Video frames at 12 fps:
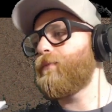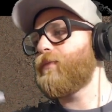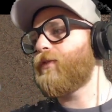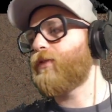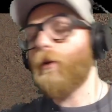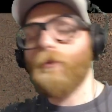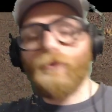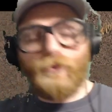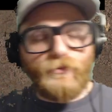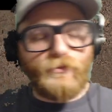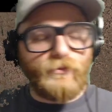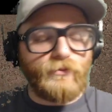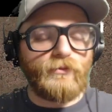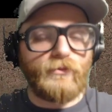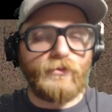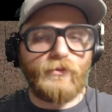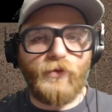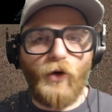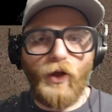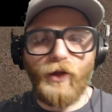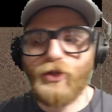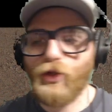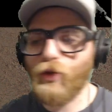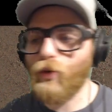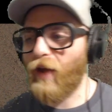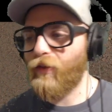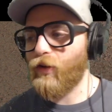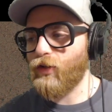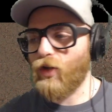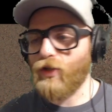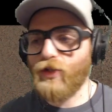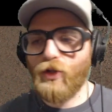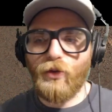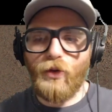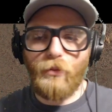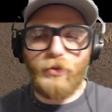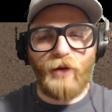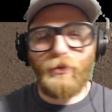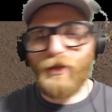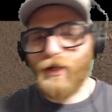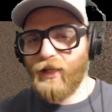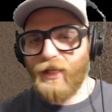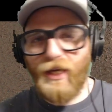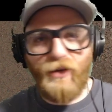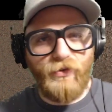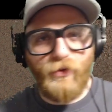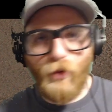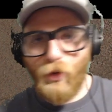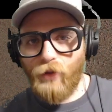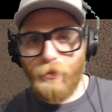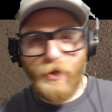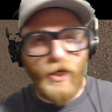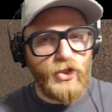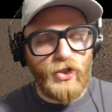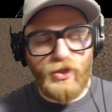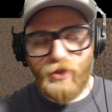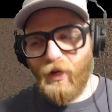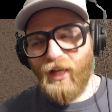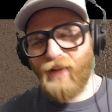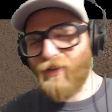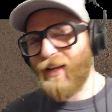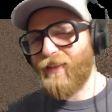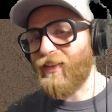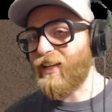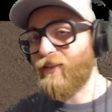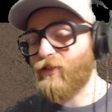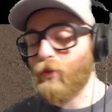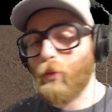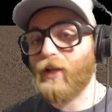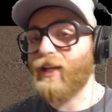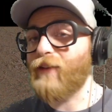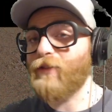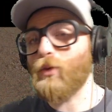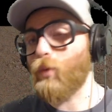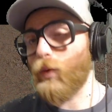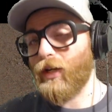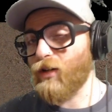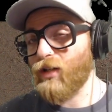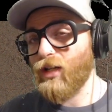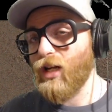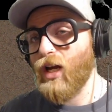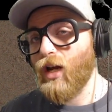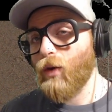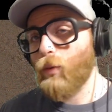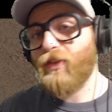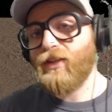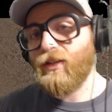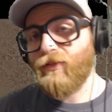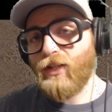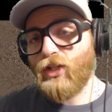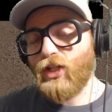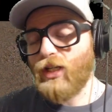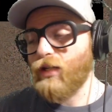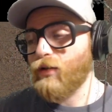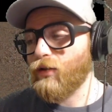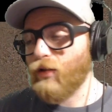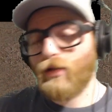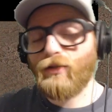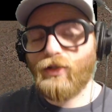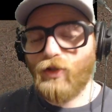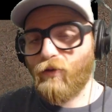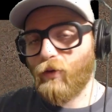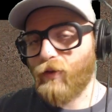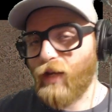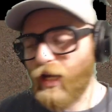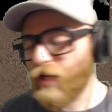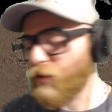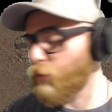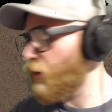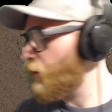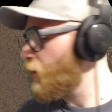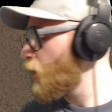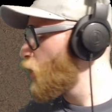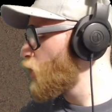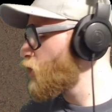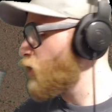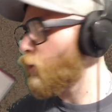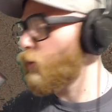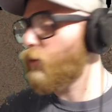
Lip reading: from Fallout 2, and there's also probably a GIF or a picture, depending if I can get the GIF to work. GIFs are weird with DaVinci, the software that I edit with, so